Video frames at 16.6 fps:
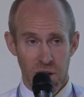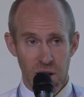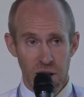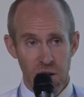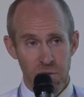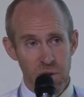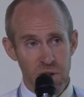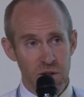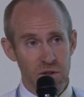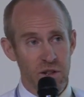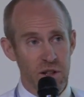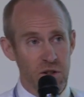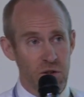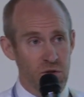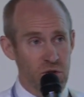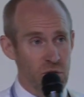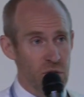If we
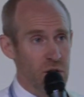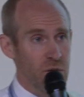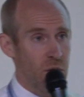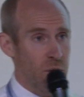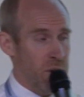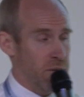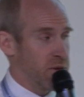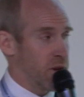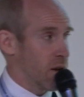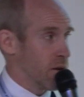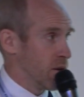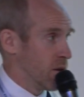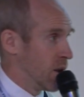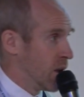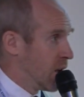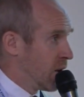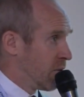continue doing what we've
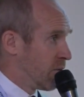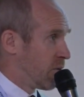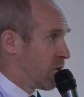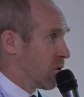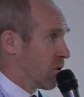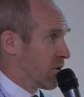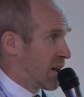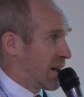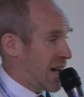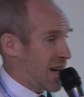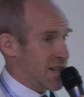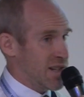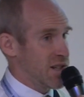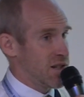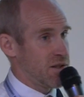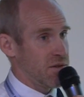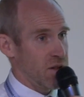done for the
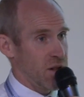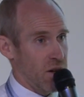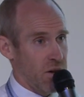last,